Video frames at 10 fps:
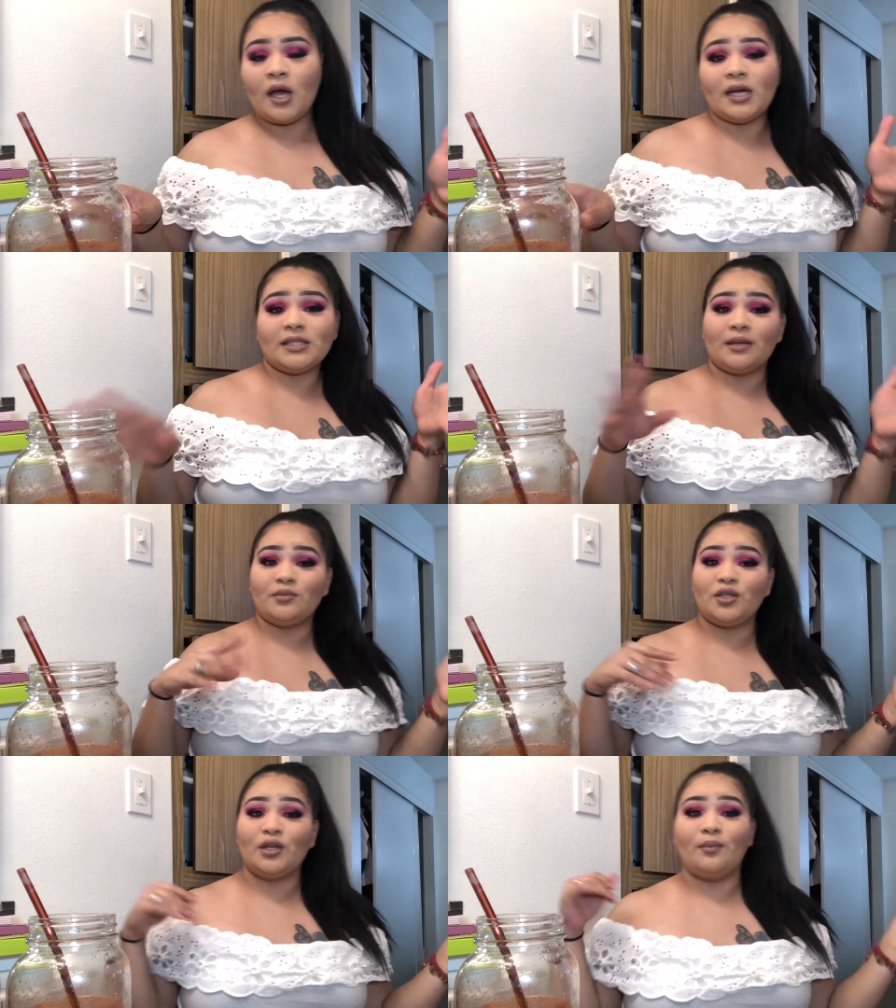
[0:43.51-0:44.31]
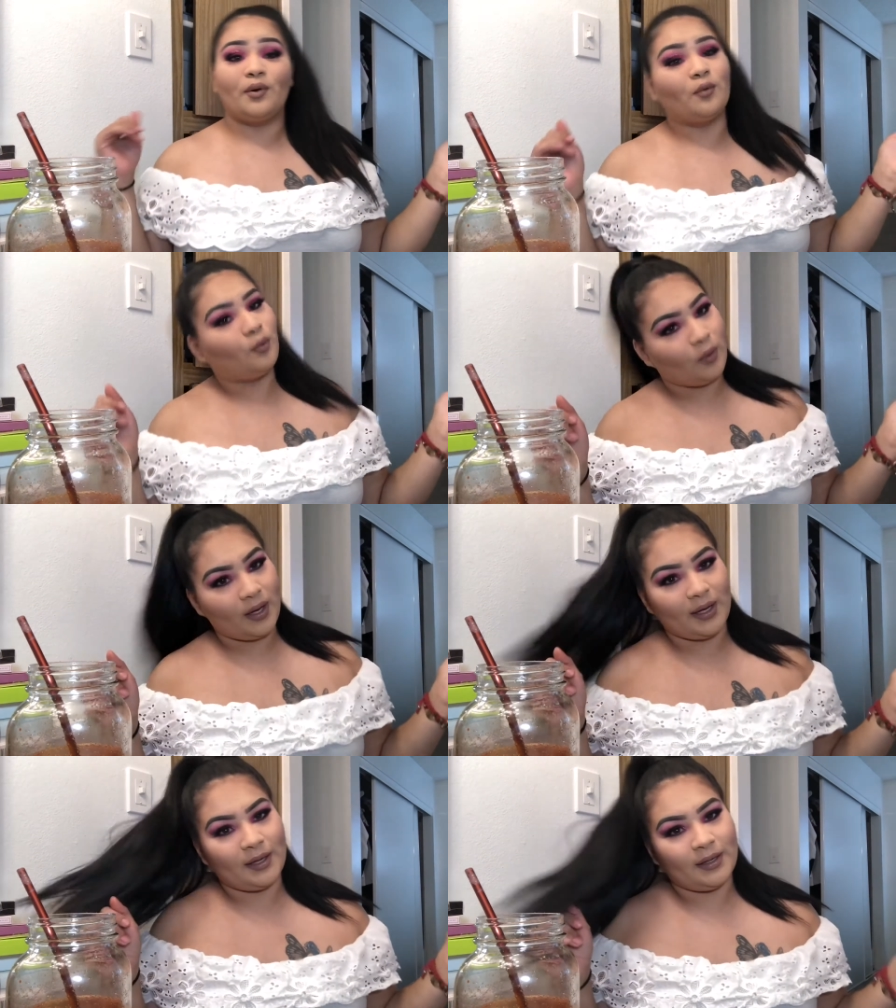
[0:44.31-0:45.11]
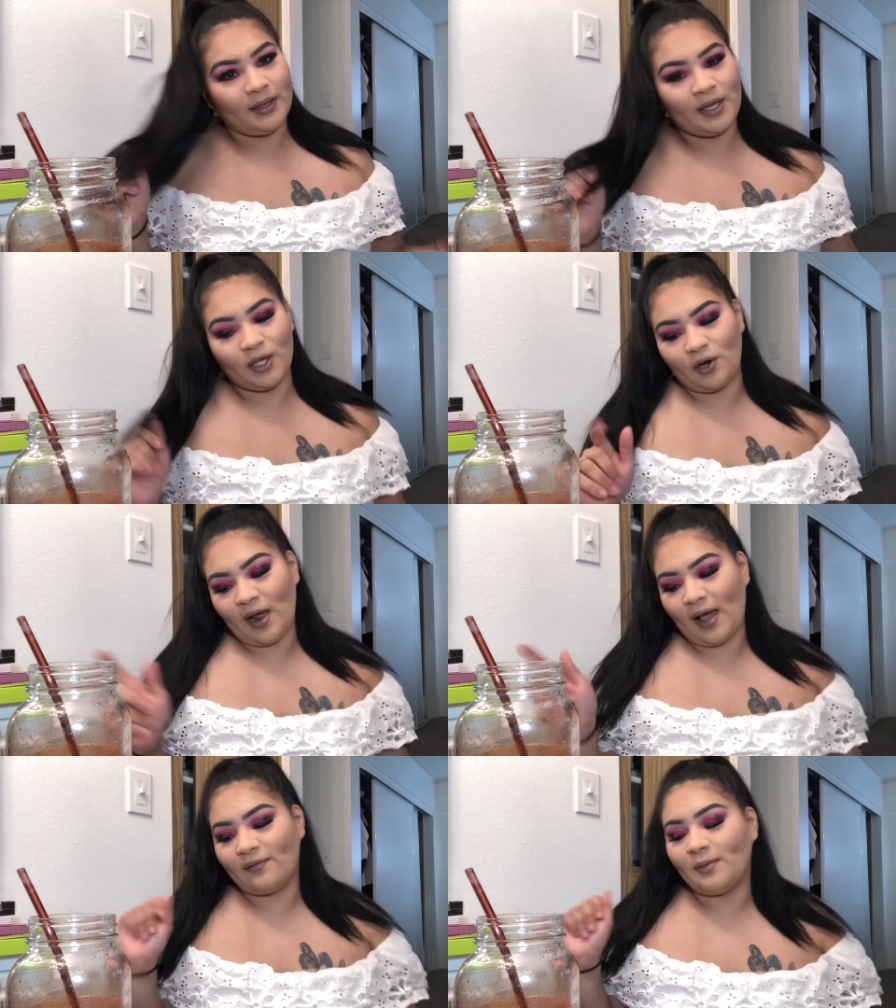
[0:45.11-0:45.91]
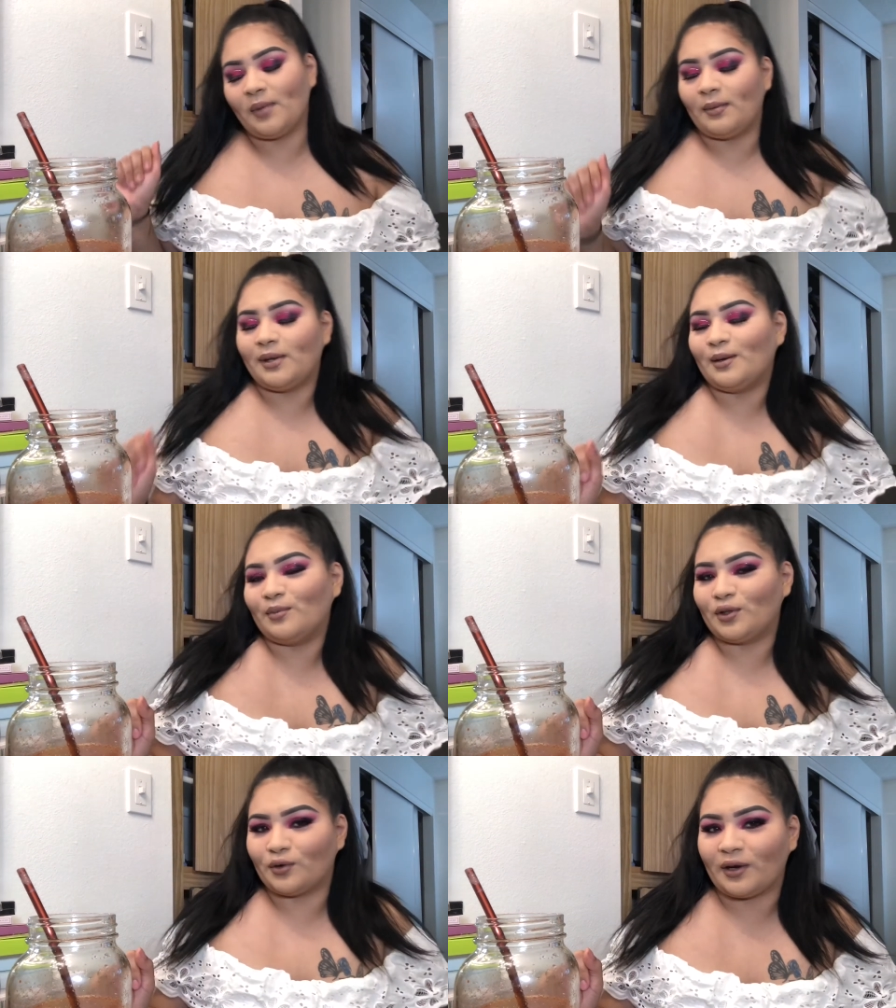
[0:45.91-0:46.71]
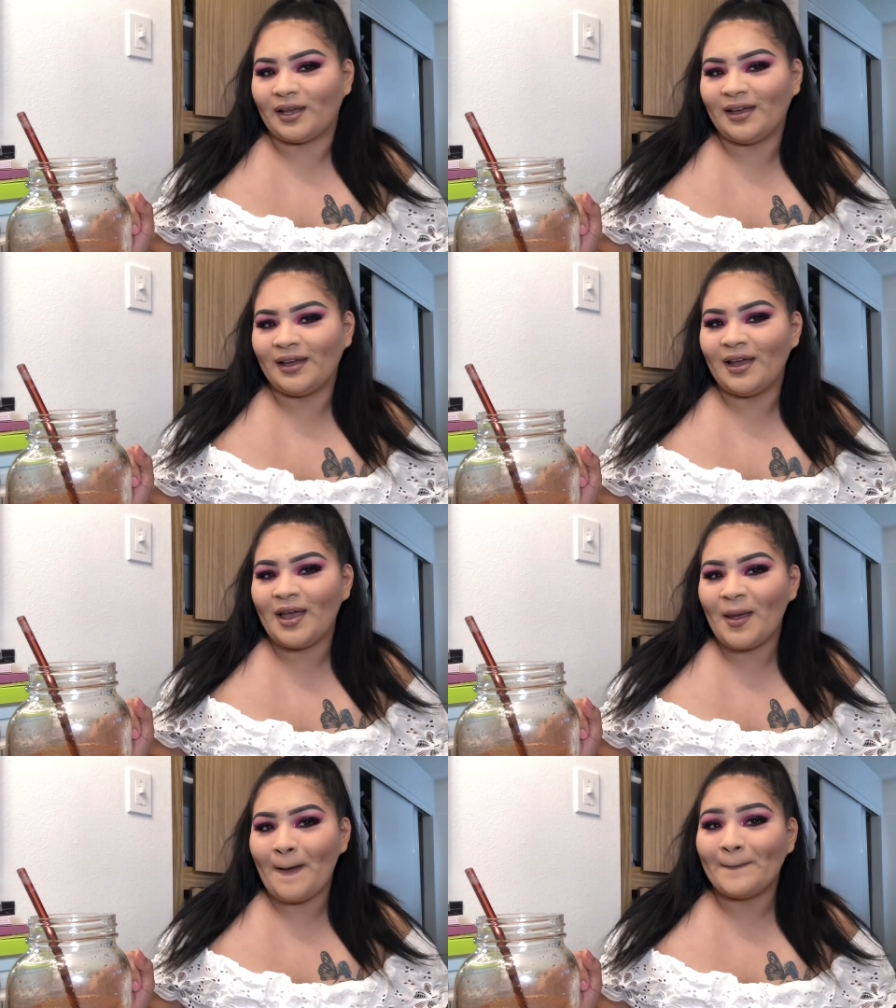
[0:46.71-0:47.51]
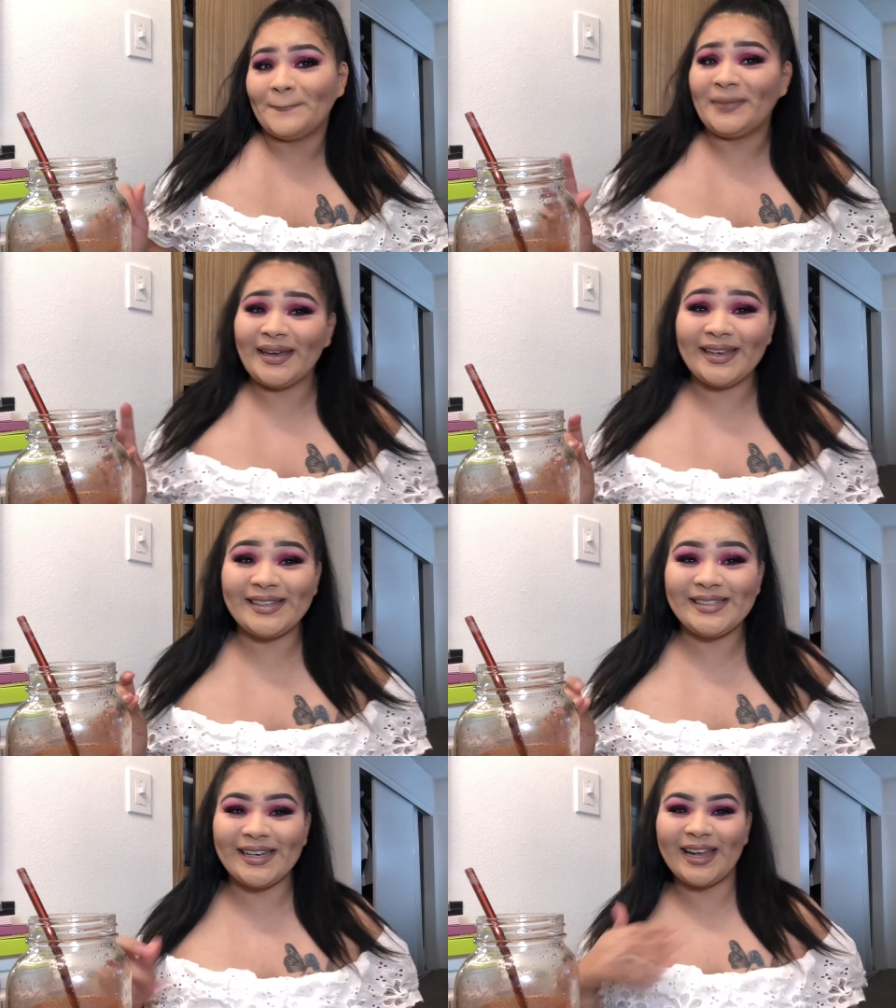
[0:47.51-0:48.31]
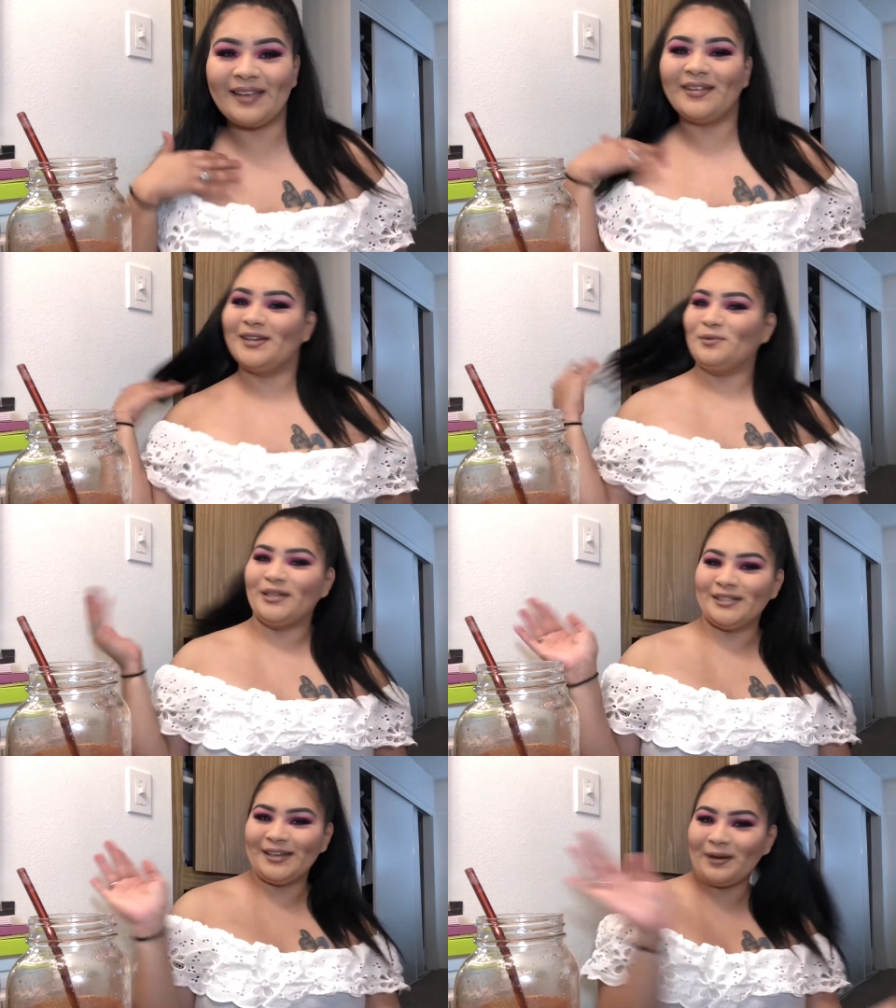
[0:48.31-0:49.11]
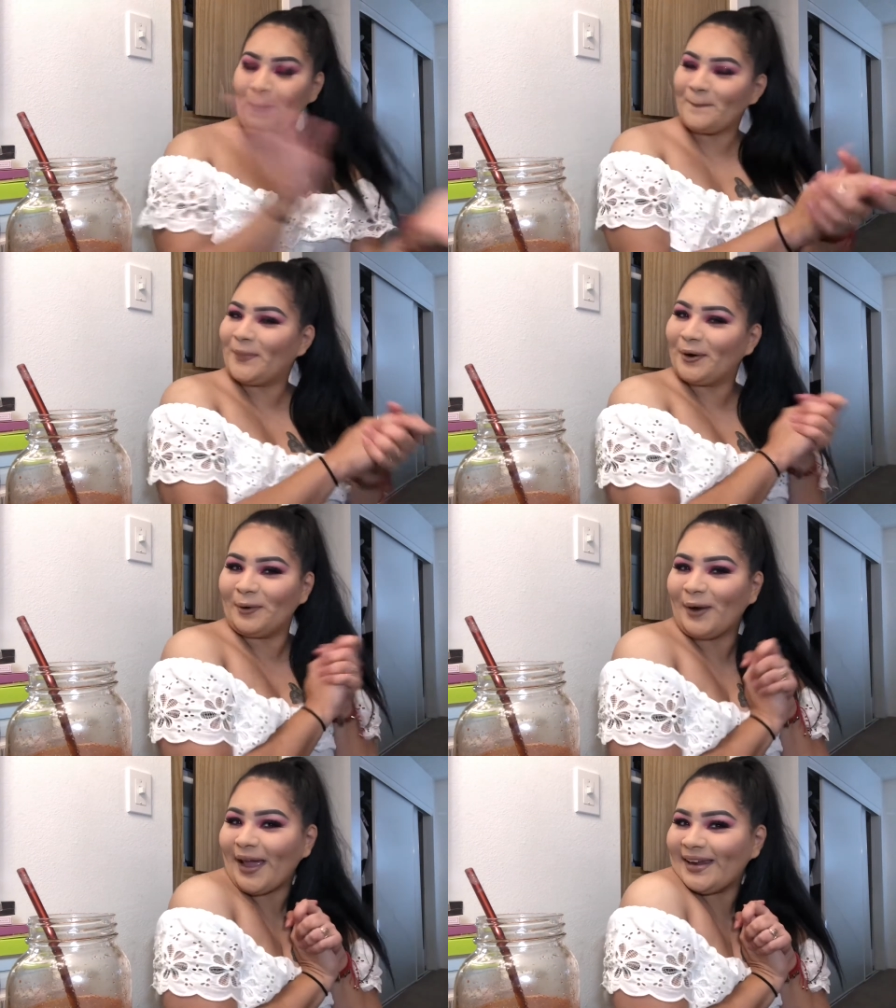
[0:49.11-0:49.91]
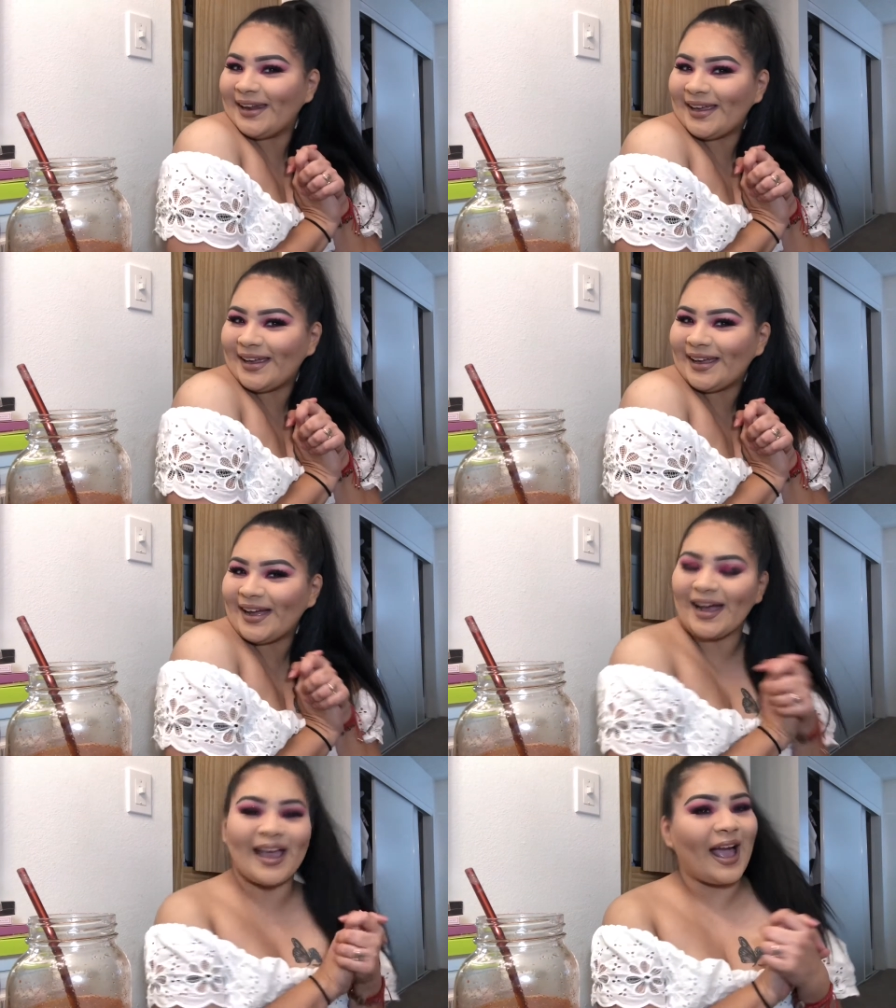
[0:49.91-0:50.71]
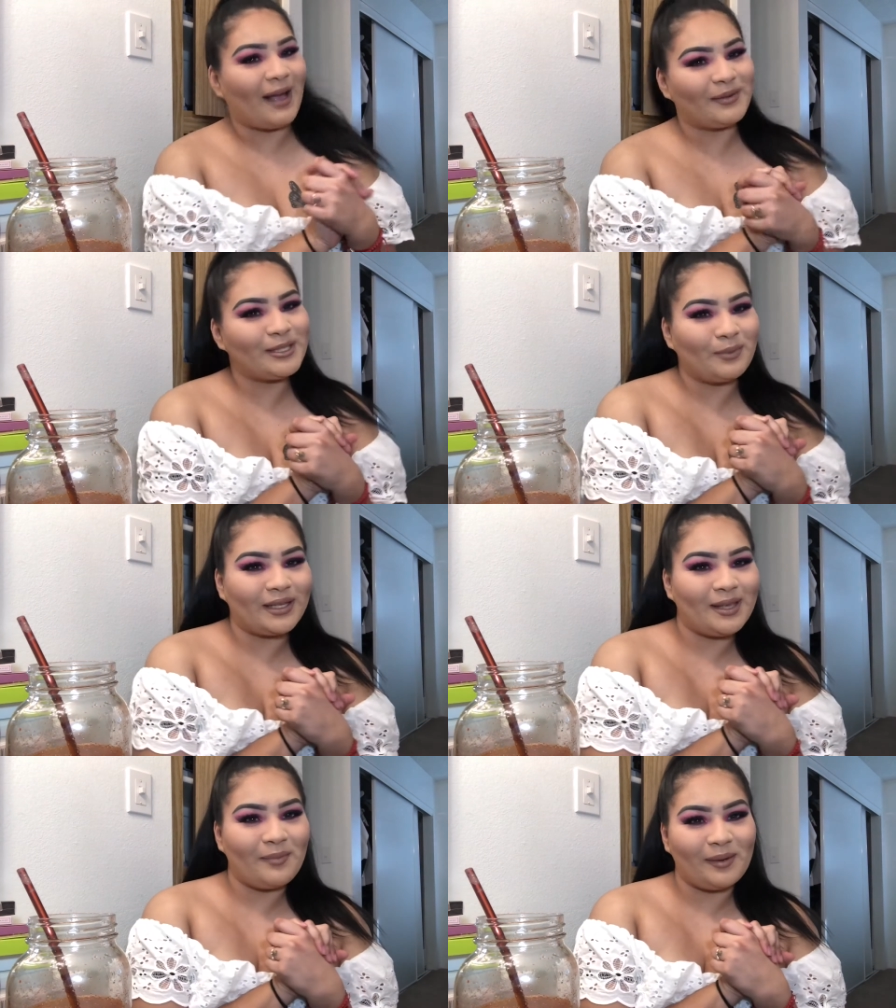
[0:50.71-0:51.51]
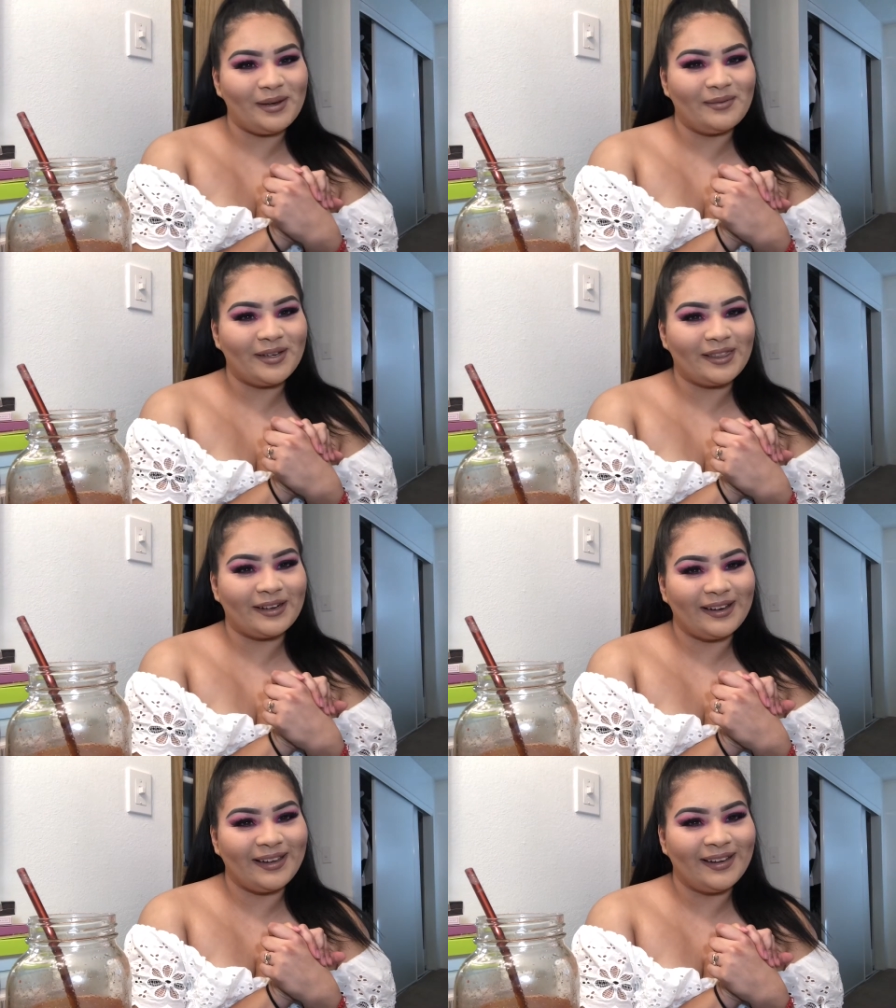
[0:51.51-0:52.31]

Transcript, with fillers: Assumption number one, you're having baby number three. Bitch, if you guys want to know, I'm pregnant. I am expecting baby number three.